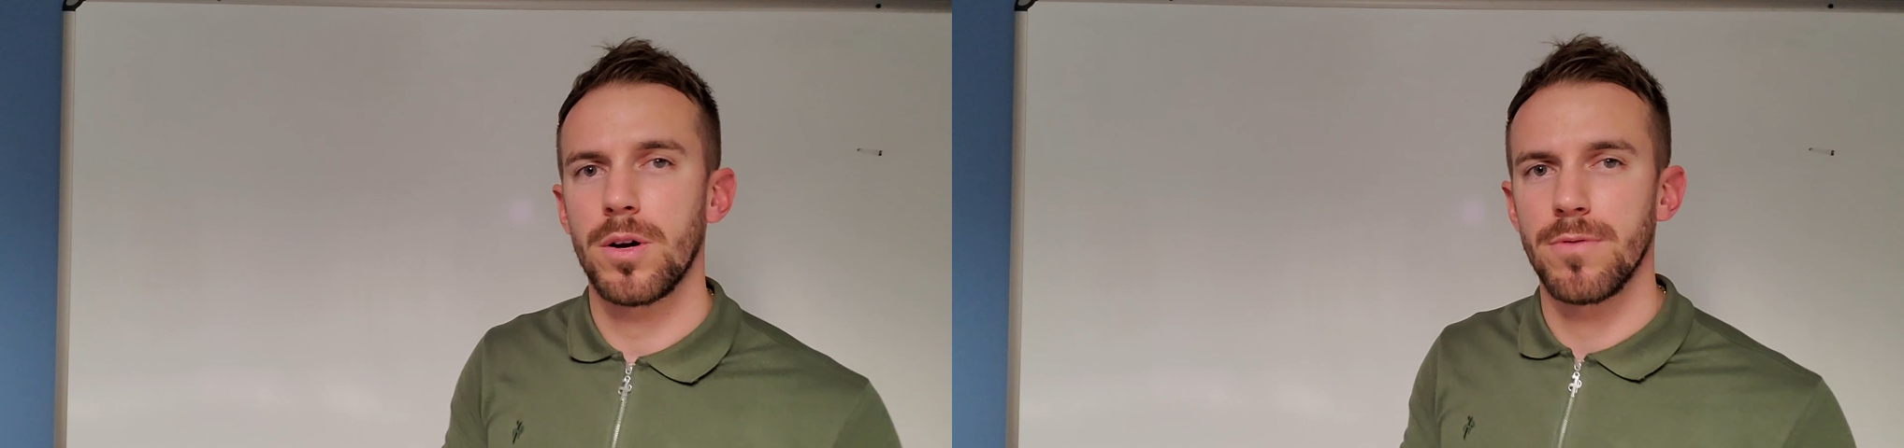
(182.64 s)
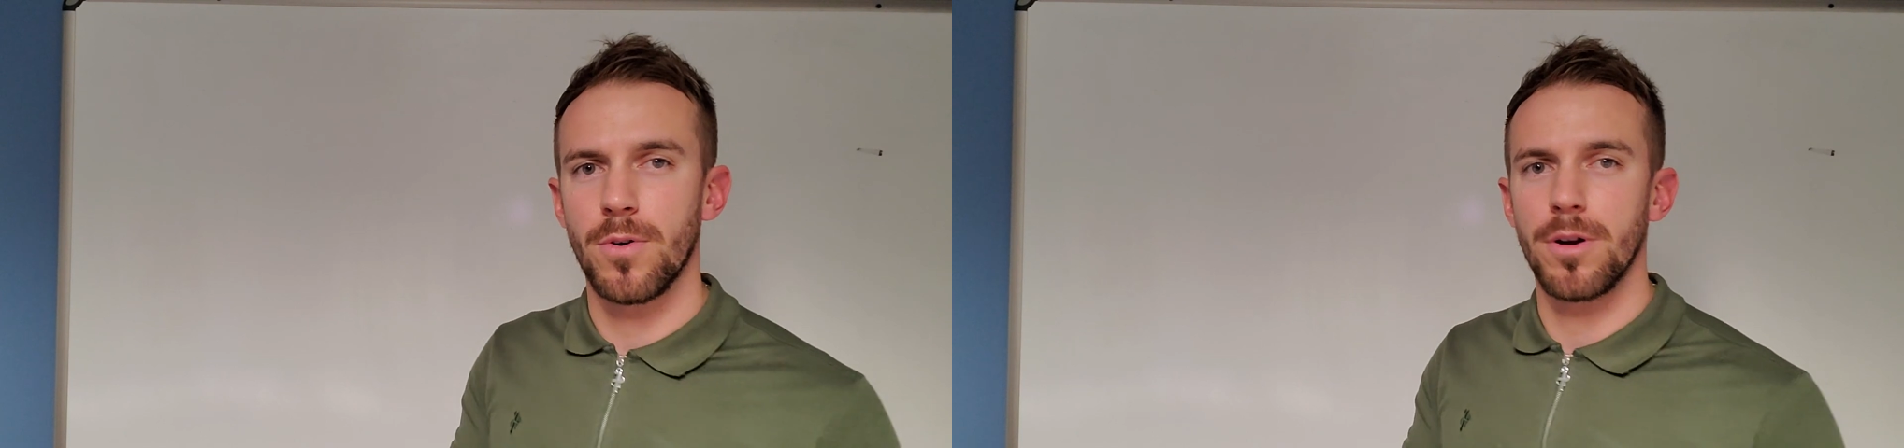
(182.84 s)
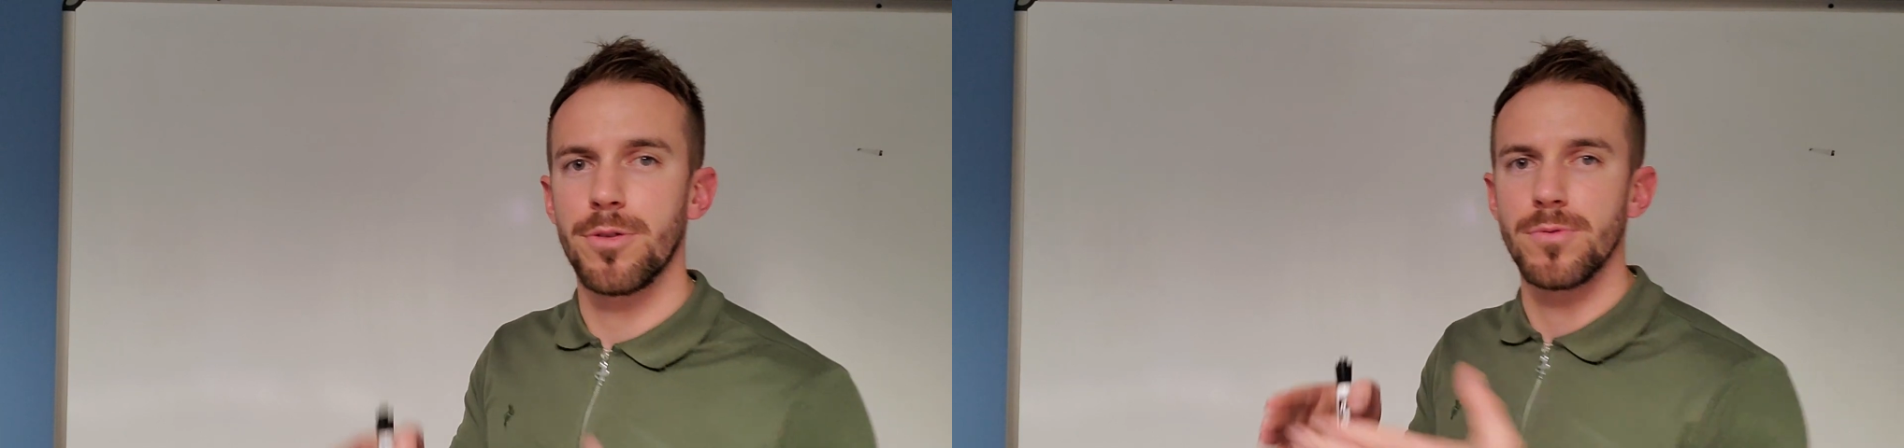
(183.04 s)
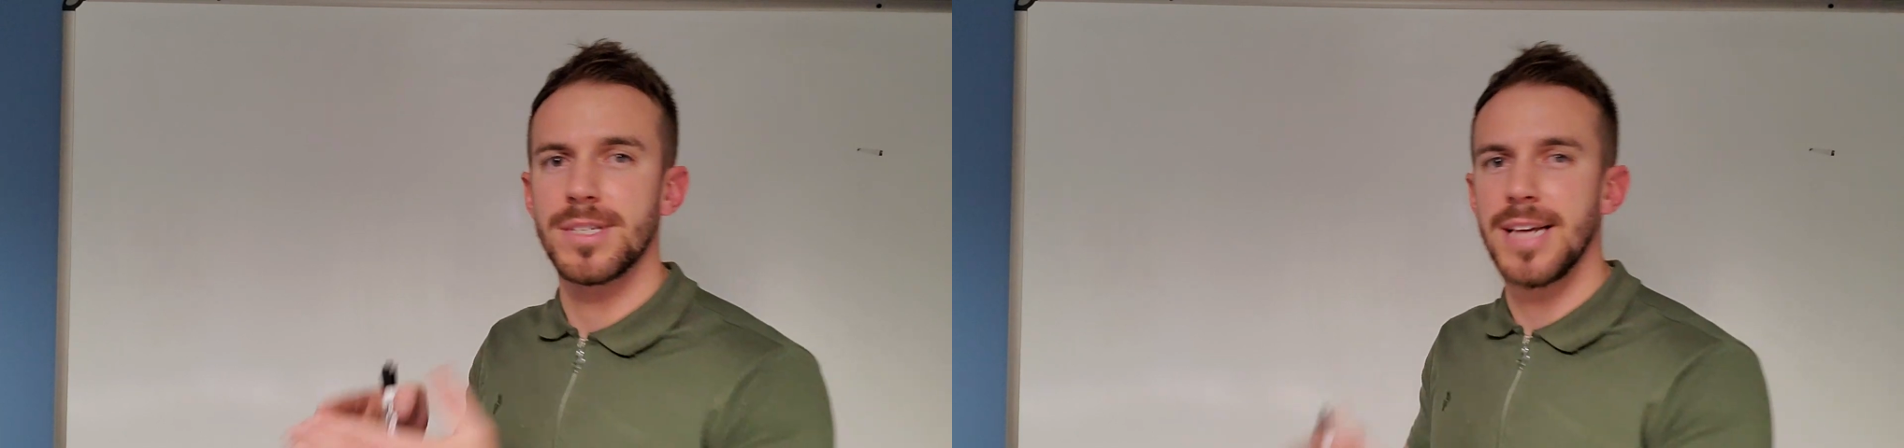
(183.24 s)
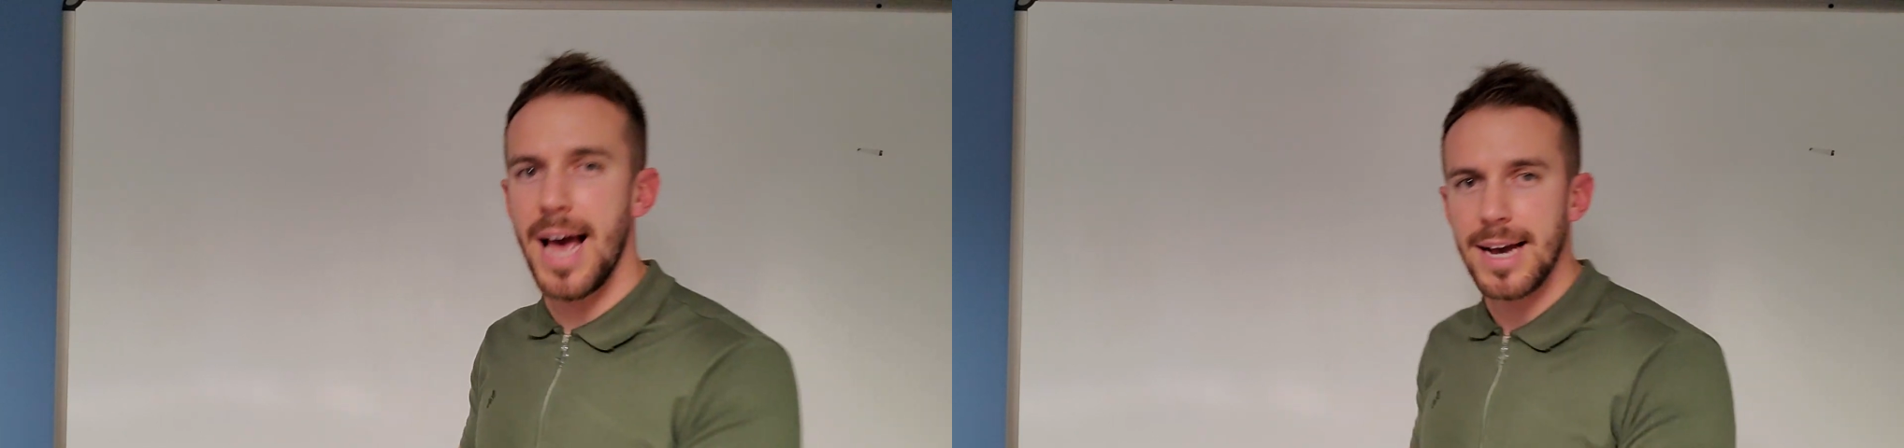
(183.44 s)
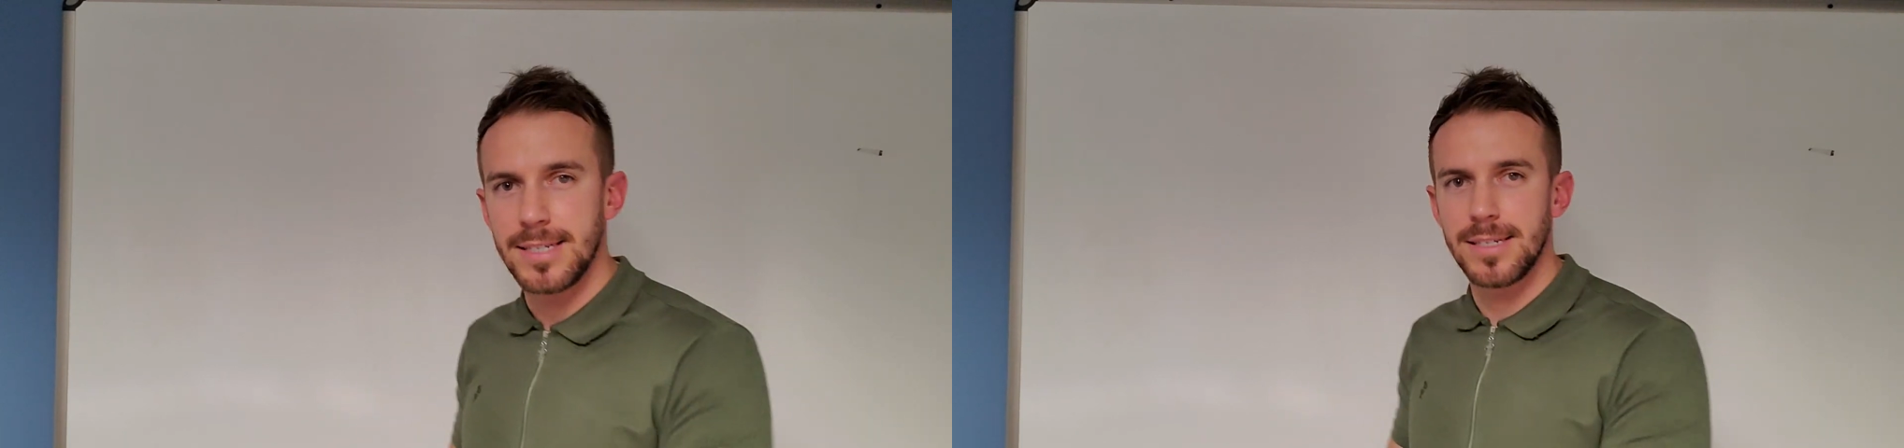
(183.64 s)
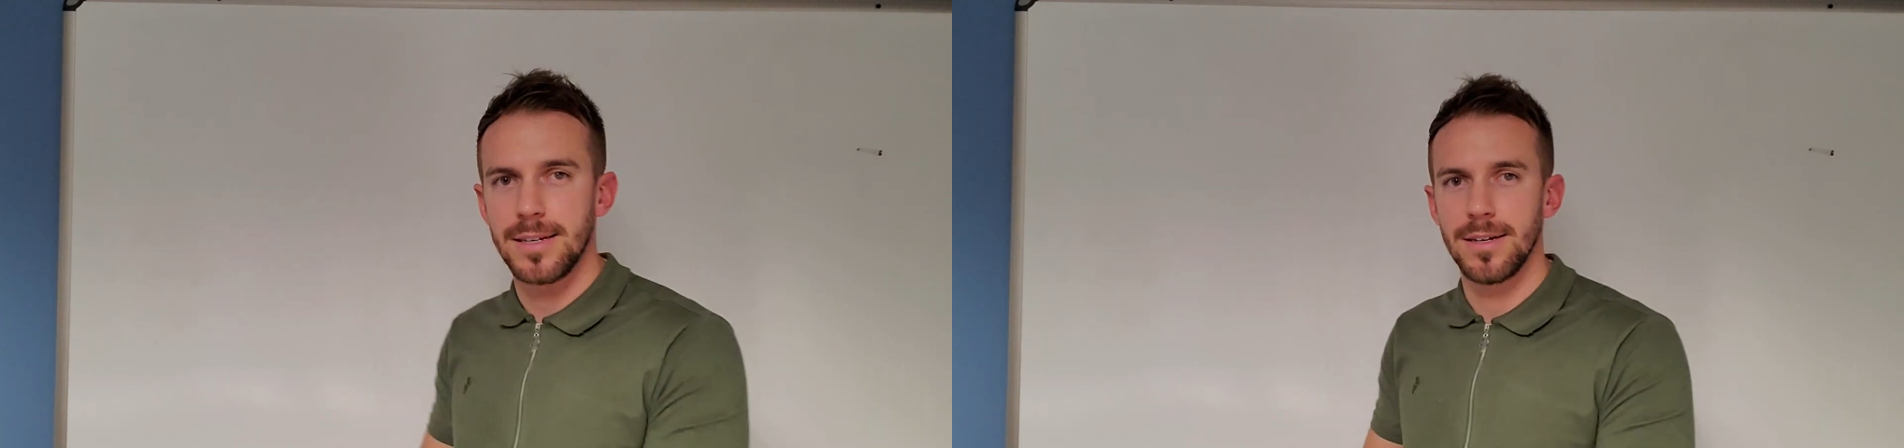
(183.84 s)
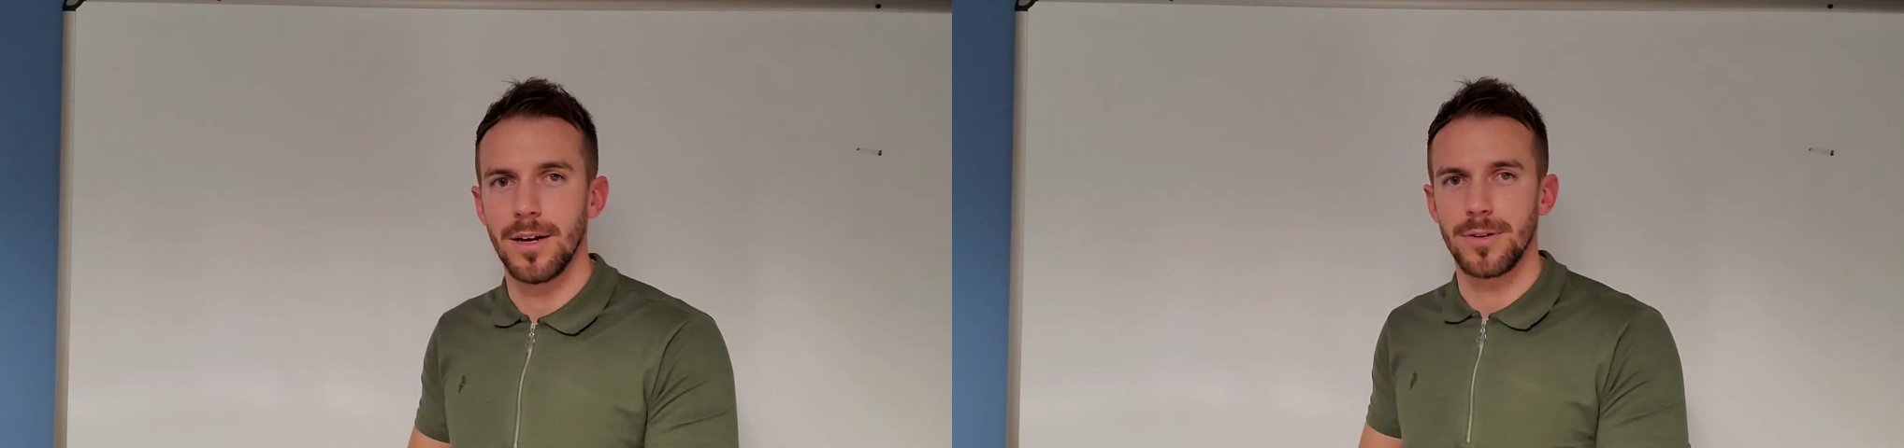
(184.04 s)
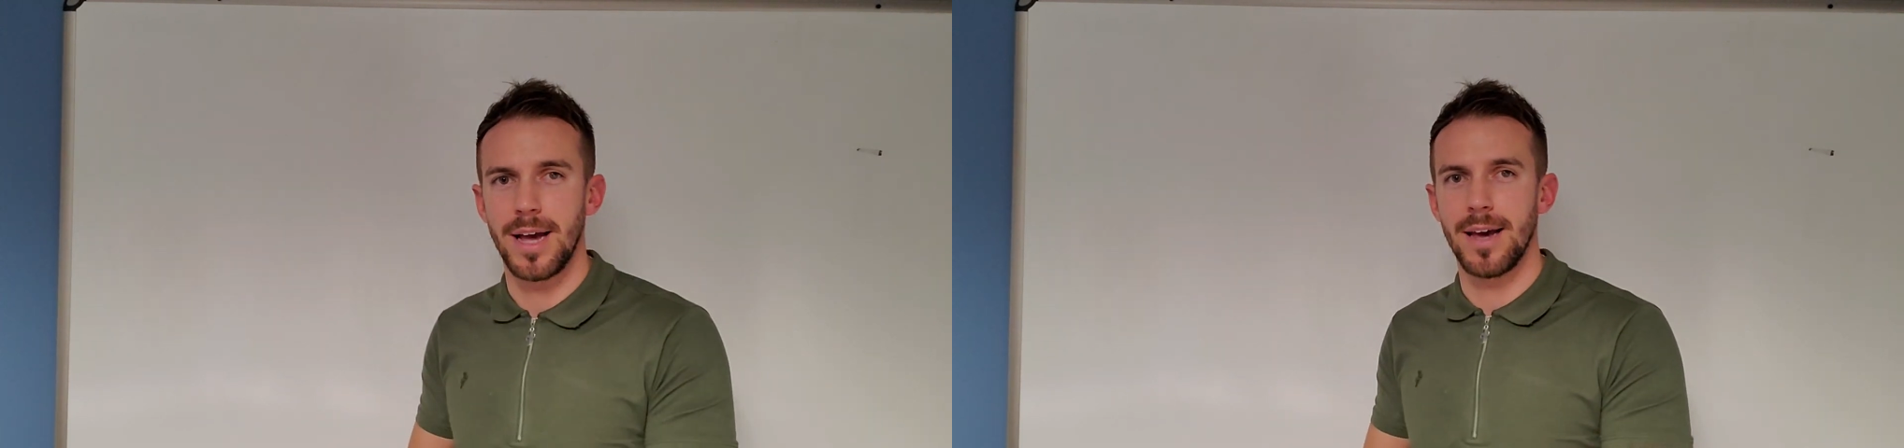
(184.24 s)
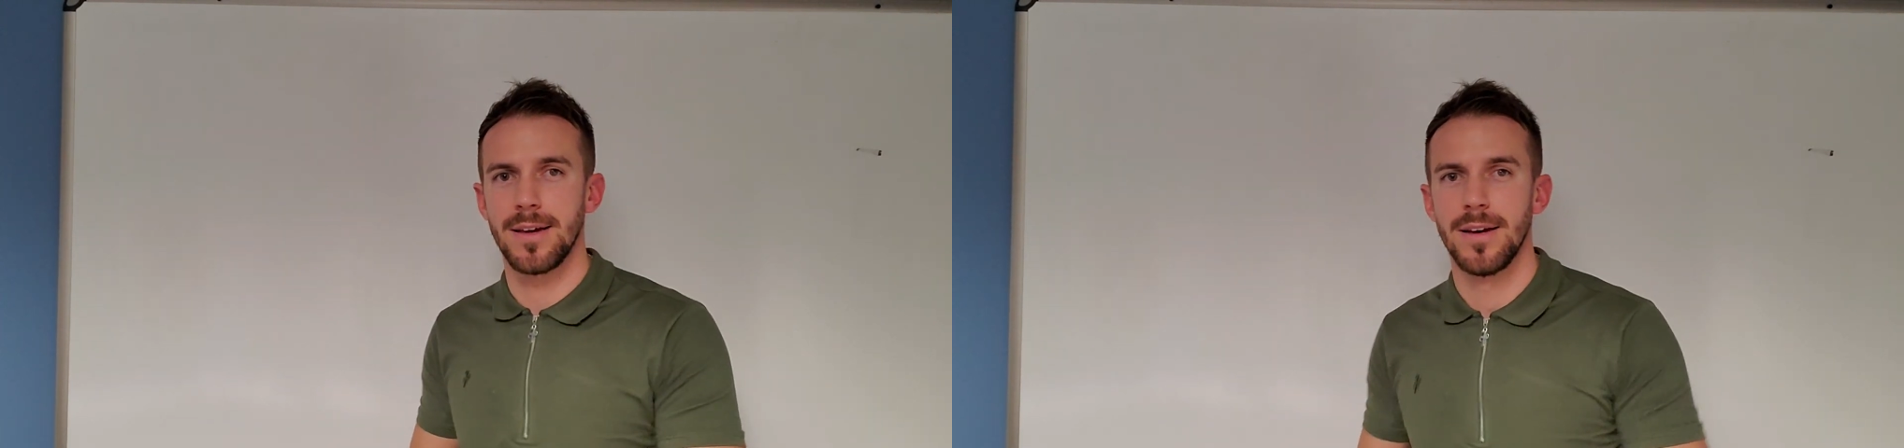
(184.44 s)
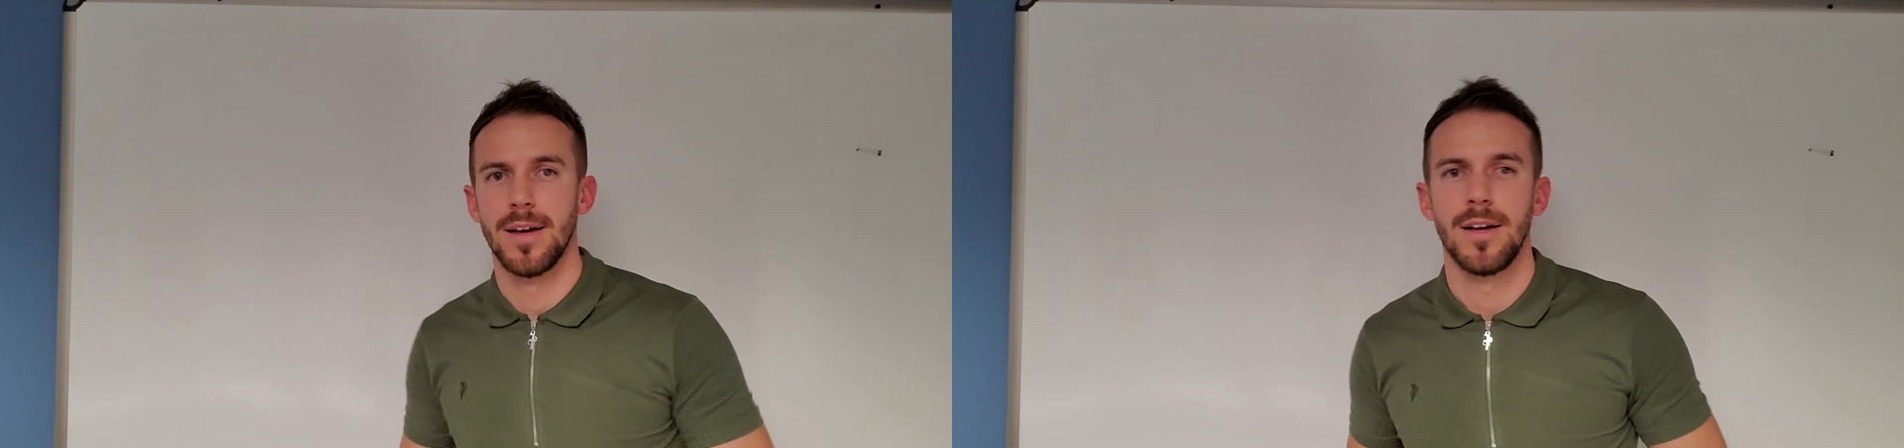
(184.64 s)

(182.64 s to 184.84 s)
converted through text, okay?